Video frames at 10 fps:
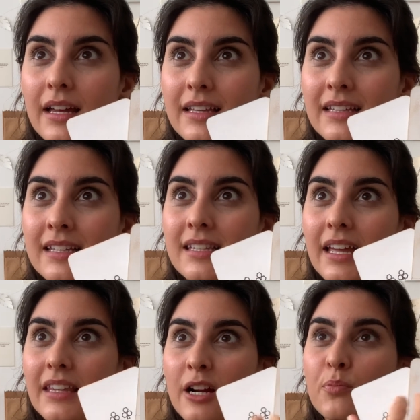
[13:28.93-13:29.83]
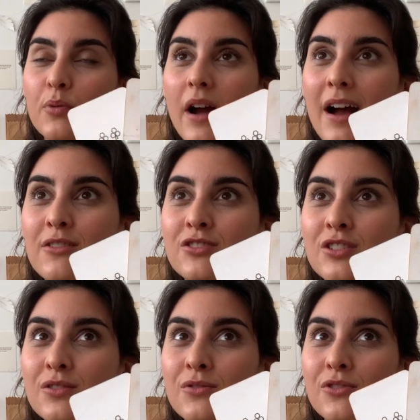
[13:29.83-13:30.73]
It's like they're proud
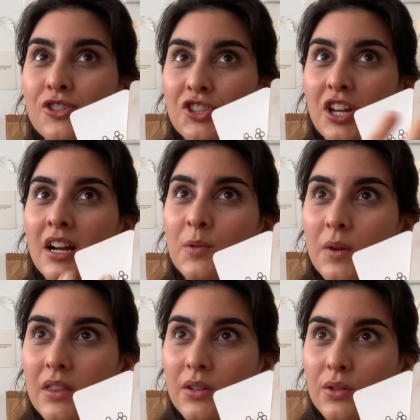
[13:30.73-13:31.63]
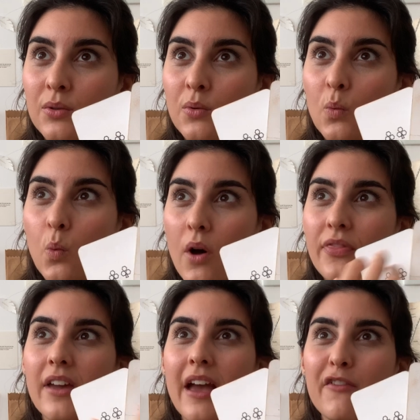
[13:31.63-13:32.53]
to share with you what
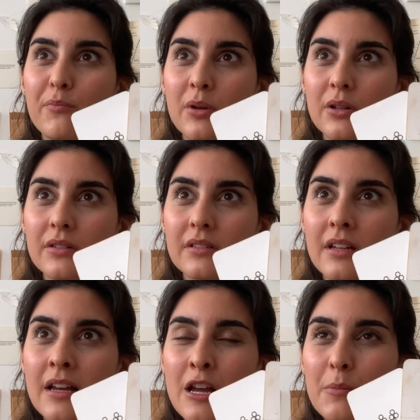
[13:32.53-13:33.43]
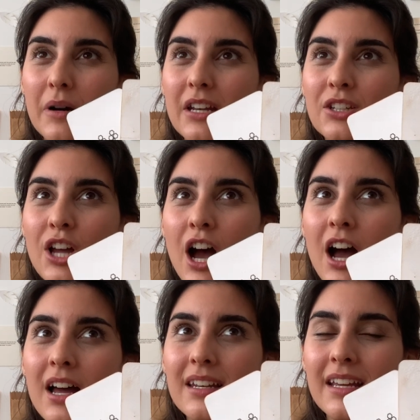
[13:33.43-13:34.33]
they have built, but
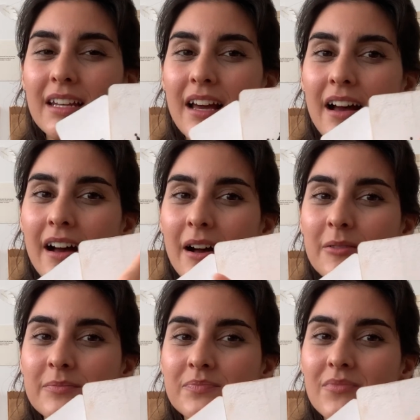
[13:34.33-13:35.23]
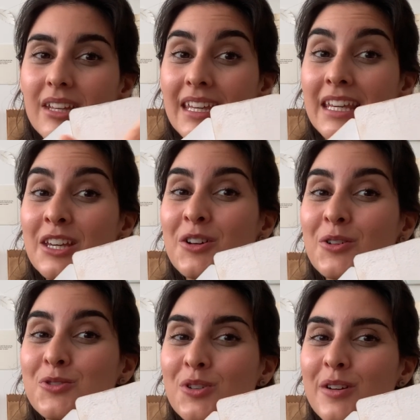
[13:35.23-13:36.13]
not in an
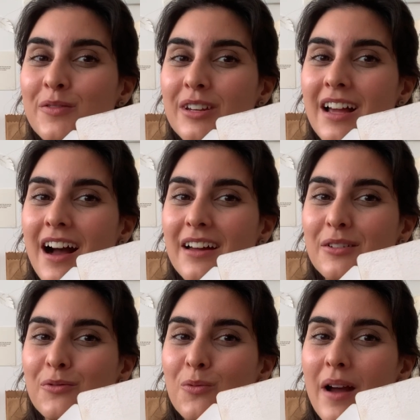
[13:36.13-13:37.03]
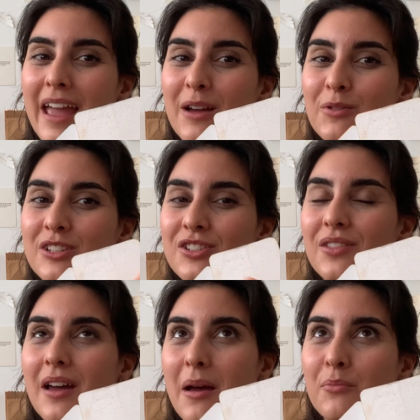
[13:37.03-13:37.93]
ego-driven kind of way, which
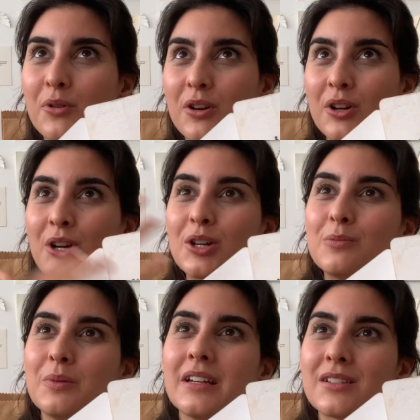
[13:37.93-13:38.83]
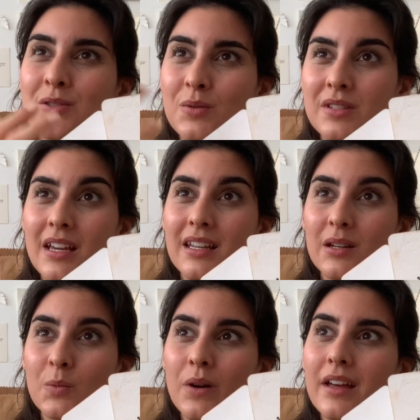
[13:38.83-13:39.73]
the Emperor could be
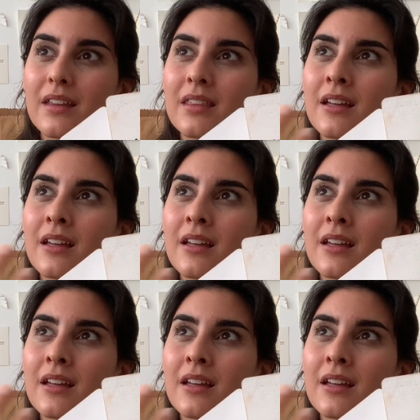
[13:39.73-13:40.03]
associated with.